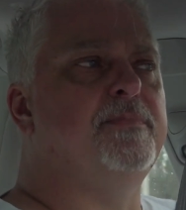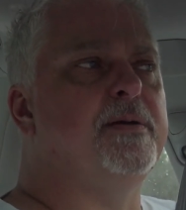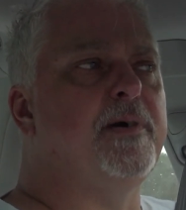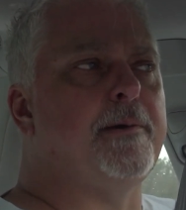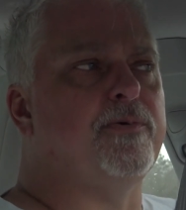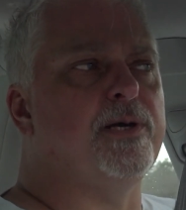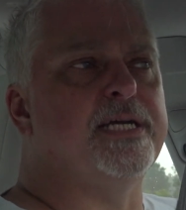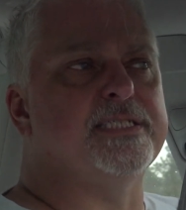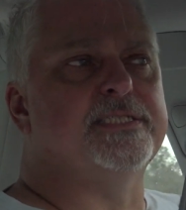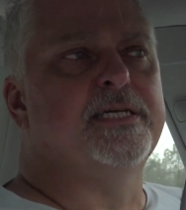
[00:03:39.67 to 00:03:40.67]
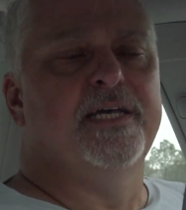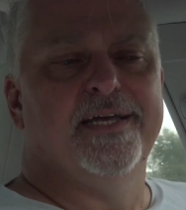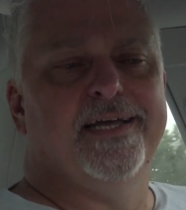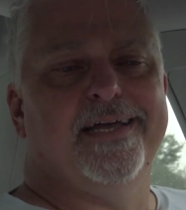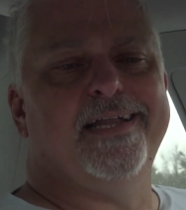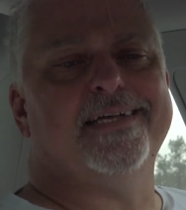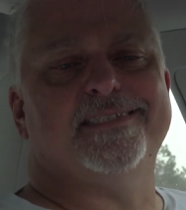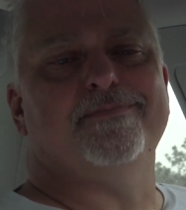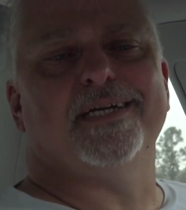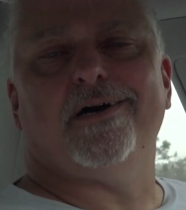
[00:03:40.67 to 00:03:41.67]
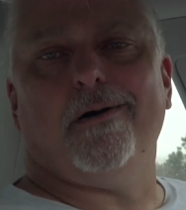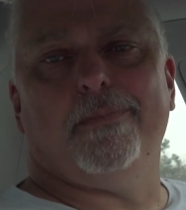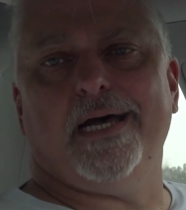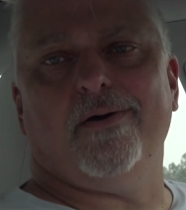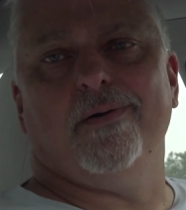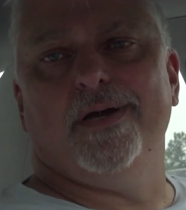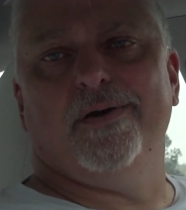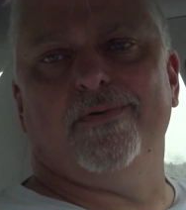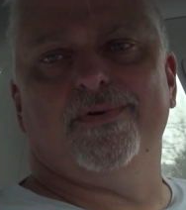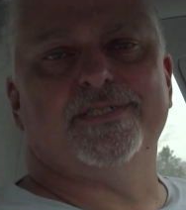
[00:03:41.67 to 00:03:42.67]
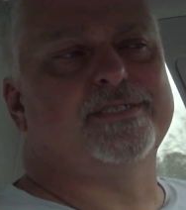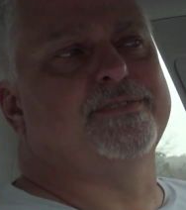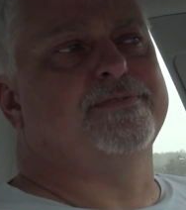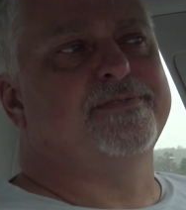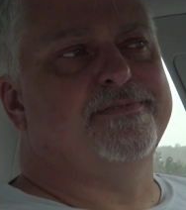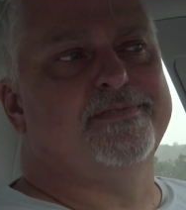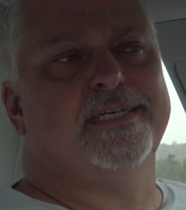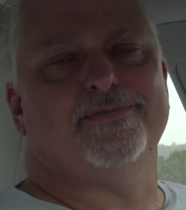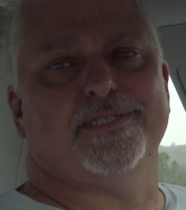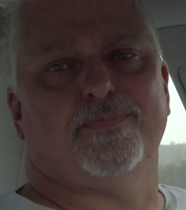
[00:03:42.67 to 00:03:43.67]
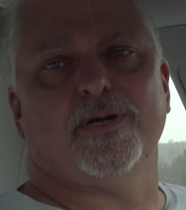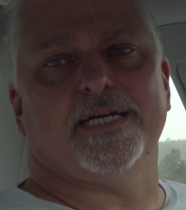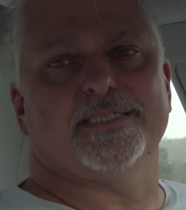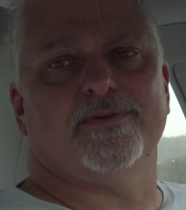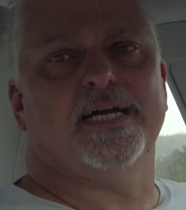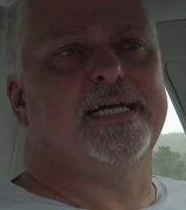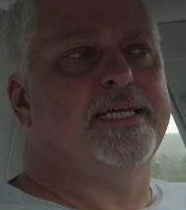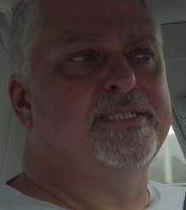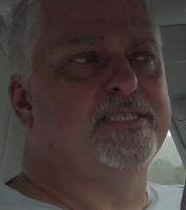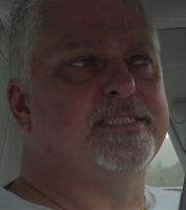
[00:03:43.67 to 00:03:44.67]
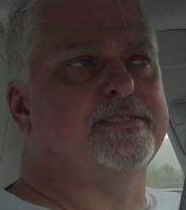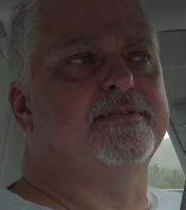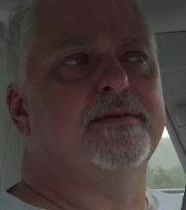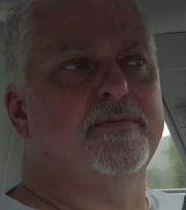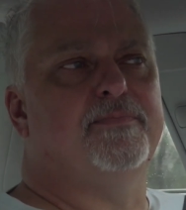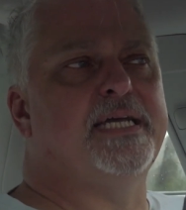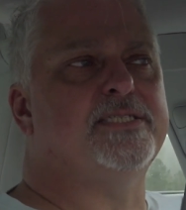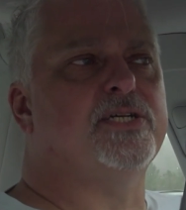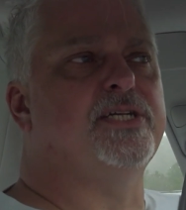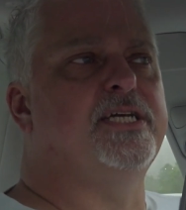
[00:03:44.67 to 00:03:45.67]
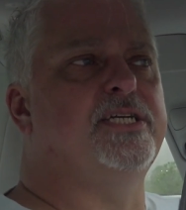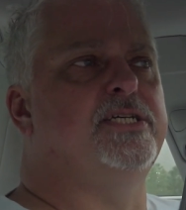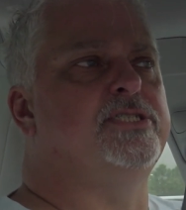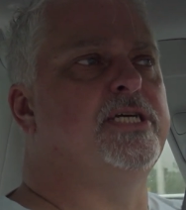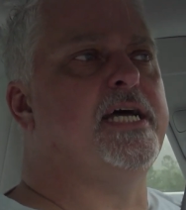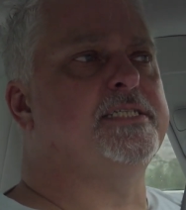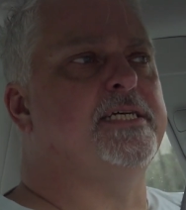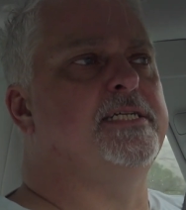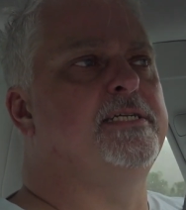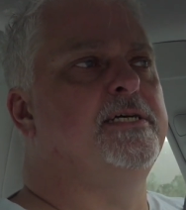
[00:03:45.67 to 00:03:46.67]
In my Prius, it had something called power mode, which it was a Prius, right? It just basically injected